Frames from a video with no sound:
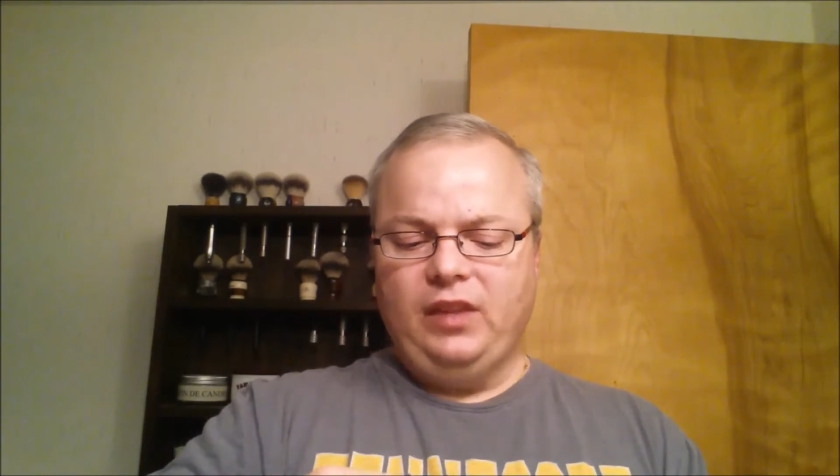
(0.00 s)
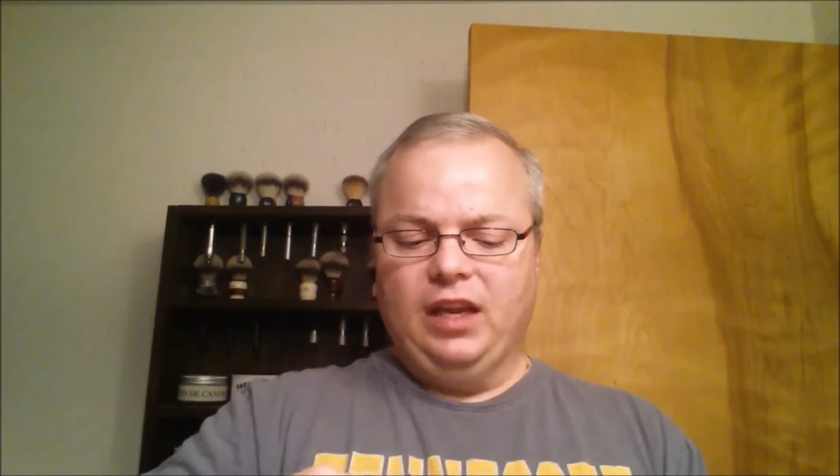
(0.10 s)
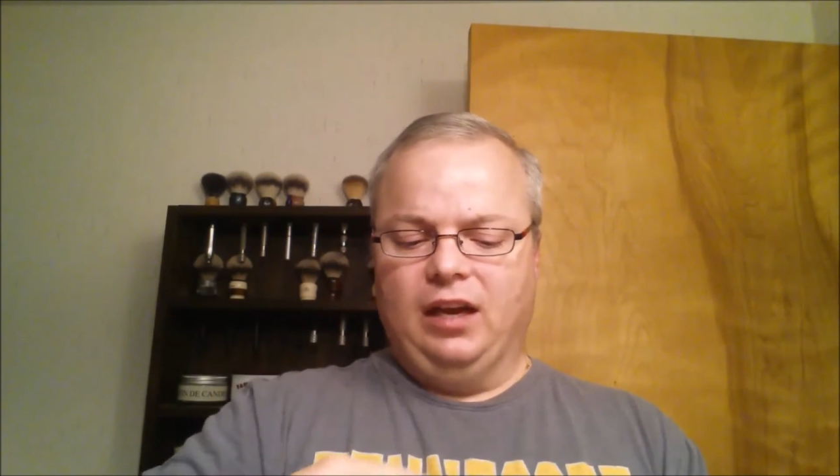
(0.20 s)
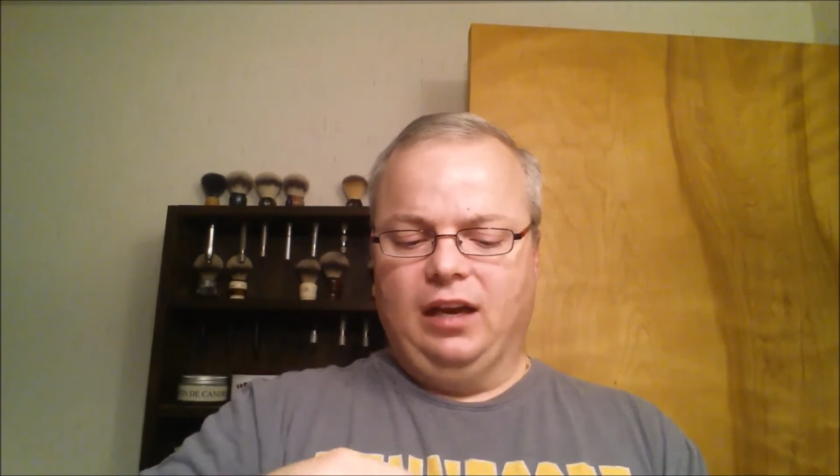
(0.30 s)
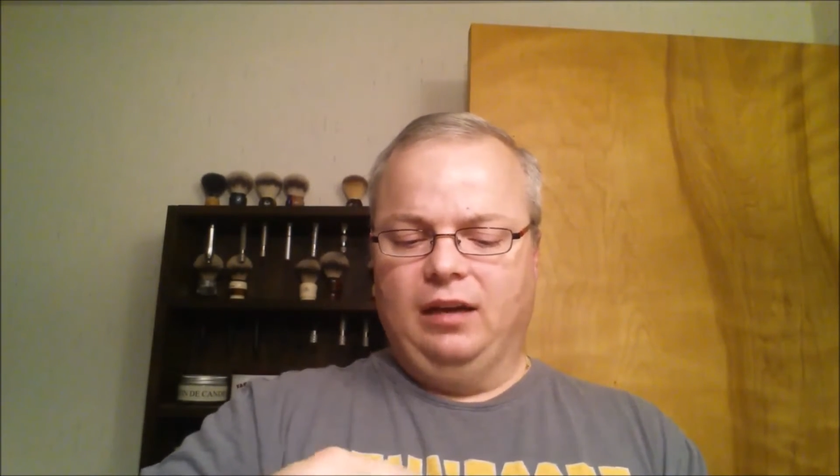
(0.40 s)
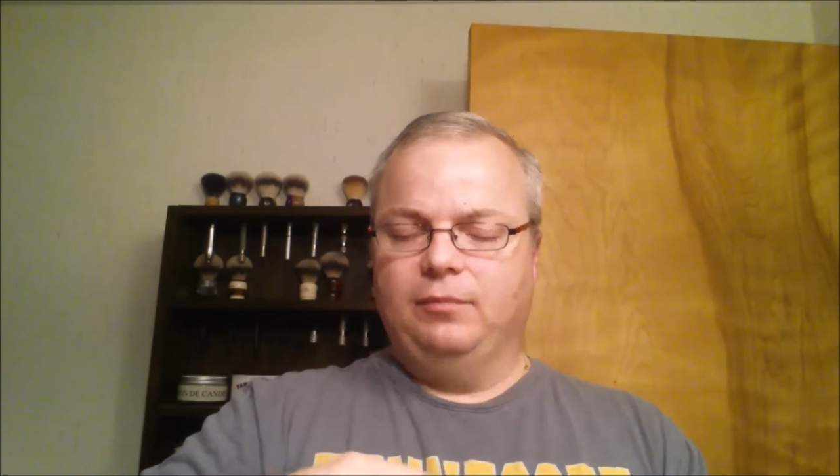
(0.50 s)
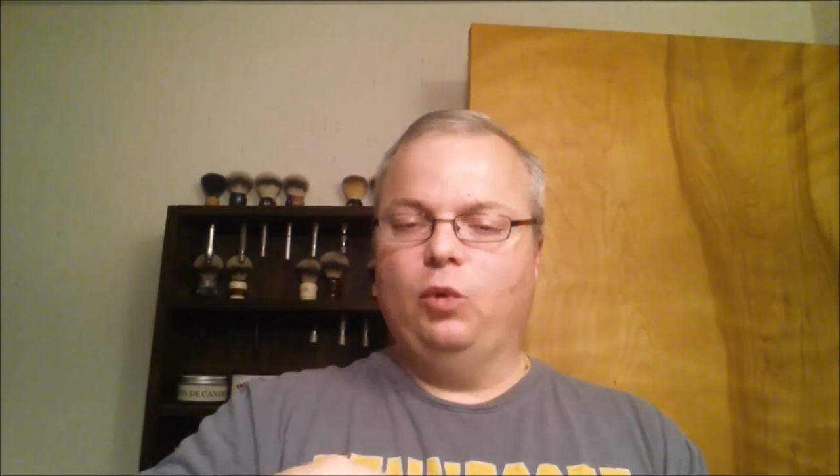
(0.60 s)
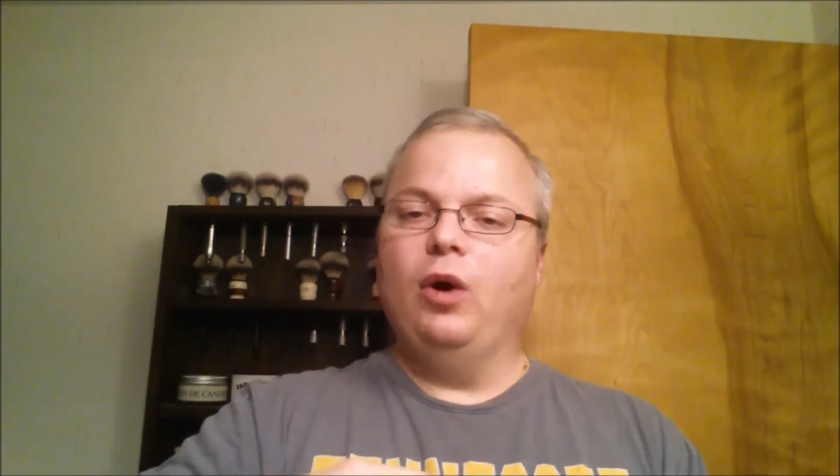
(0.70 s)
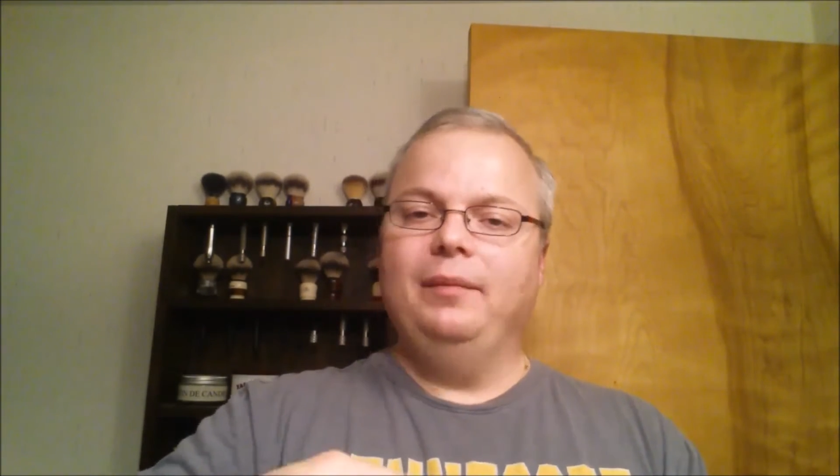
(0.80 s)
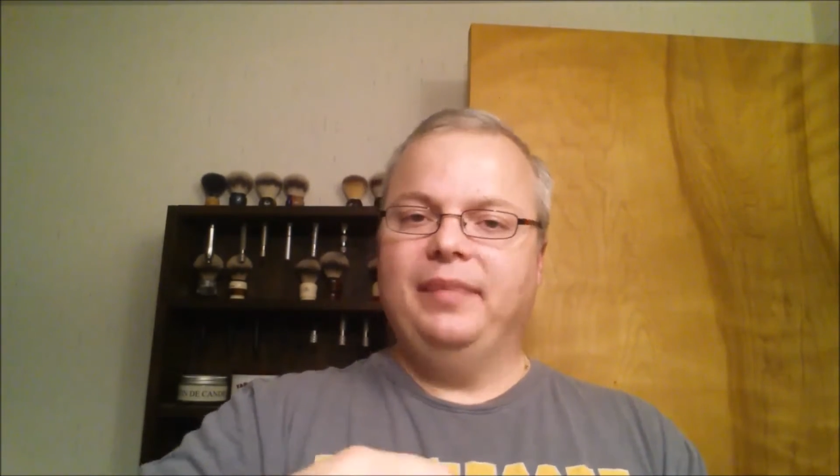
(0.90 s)
Um,
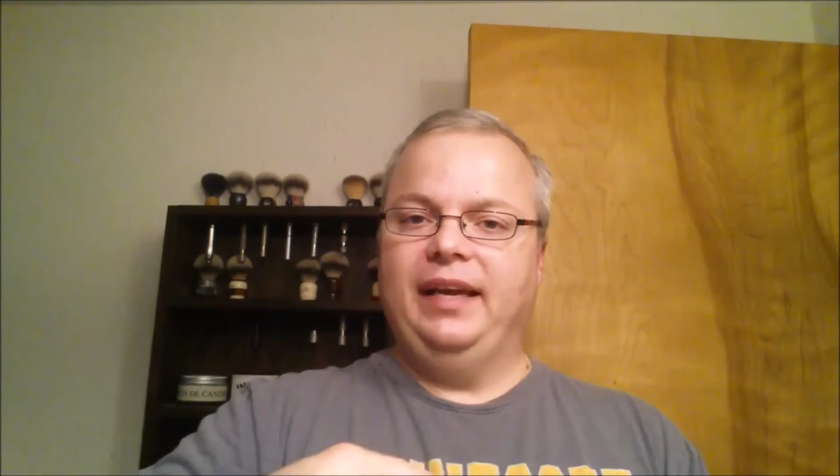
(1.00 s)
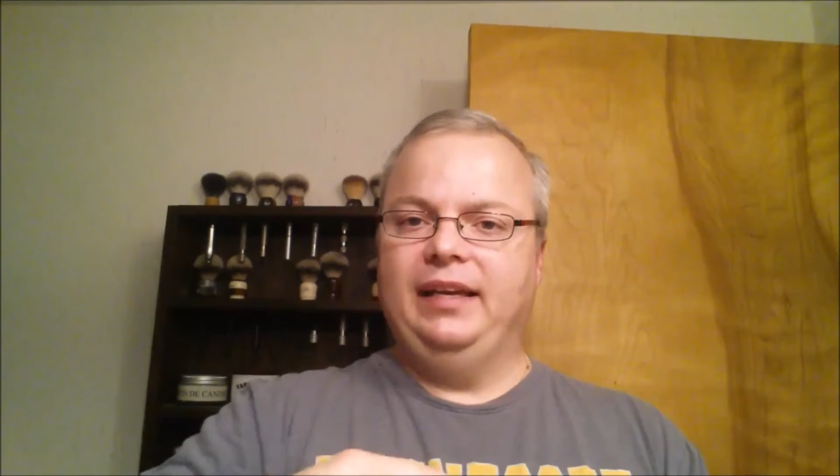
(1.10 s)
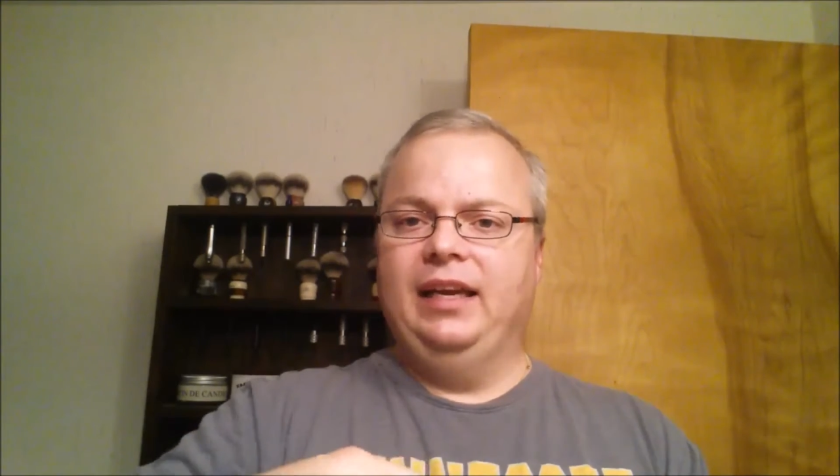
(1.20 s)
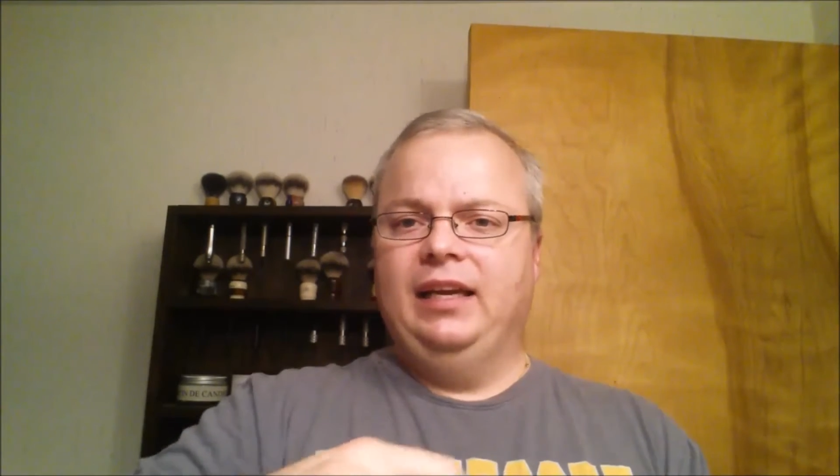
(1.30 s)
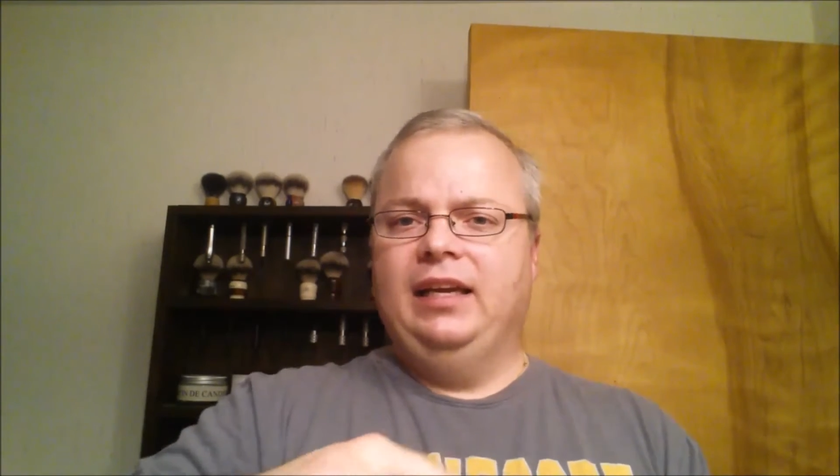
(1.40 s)
one being,